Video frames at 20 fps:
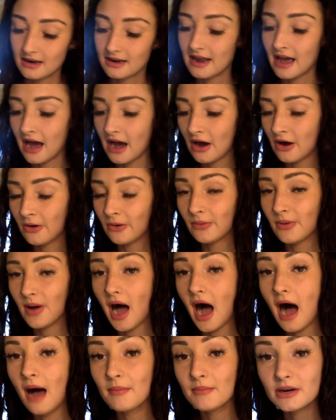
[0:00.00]
Now,
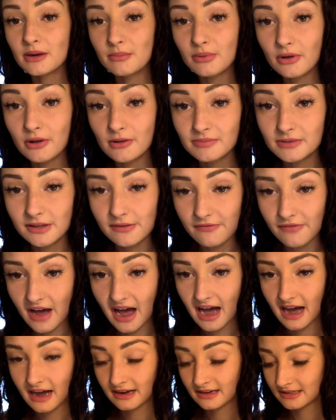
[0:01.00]
I'm going to pull up the
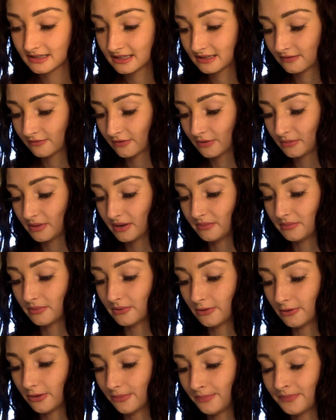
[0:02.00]
facts for
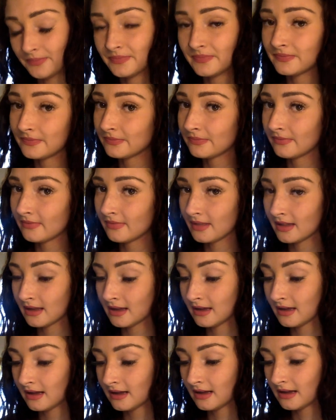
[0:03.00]
people
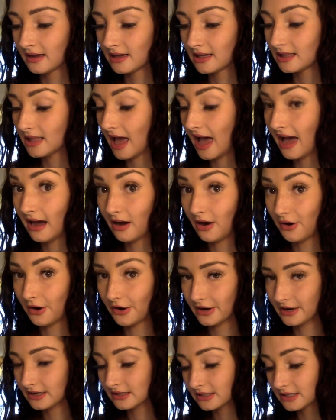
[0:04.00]
that
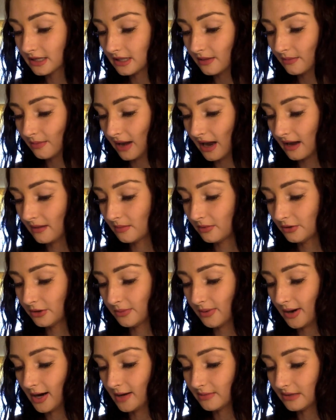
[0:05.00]
are into the Bible.
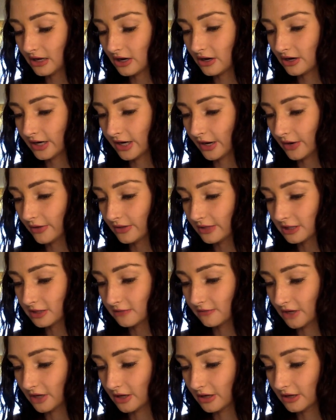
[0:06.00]
You probably already know this
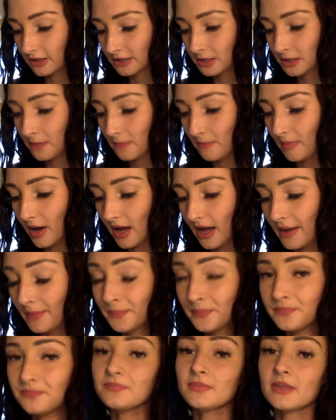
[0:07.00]
verse, but
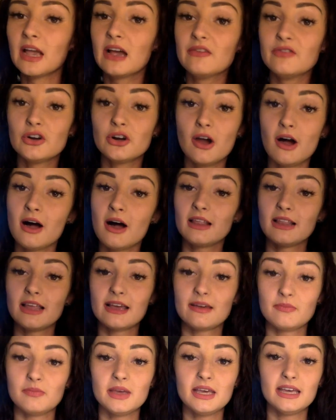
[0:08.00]
if you're not
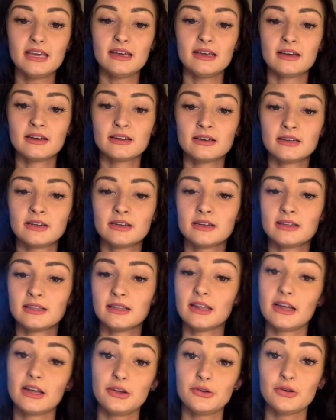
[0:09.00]
like me,
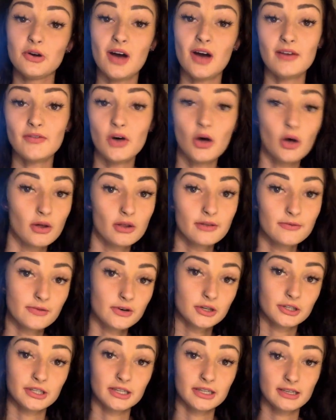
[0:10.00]
that you don't have all the
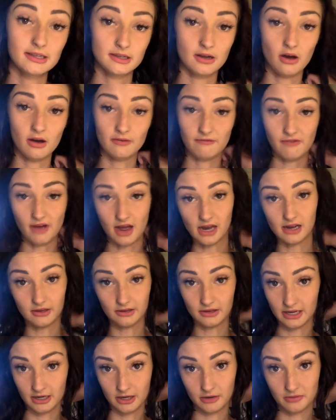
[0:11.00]
verses on
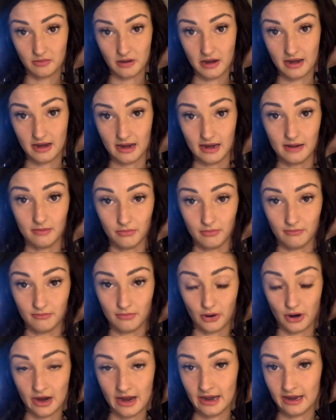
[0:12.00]
file in your
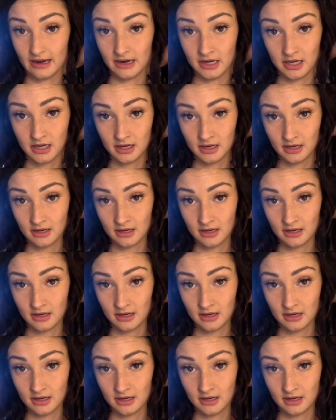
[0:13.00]
brain,